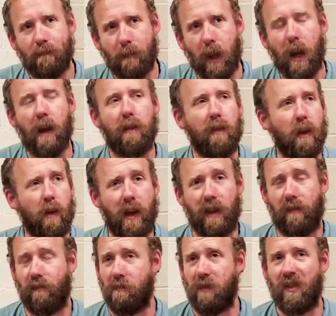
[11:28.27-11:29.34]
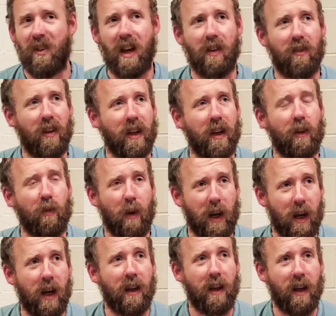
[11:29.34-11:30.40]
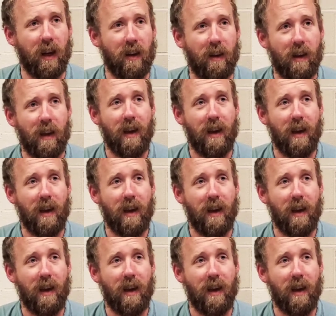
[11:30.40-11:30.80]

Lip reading: yeah, no, that sounds like a great idea.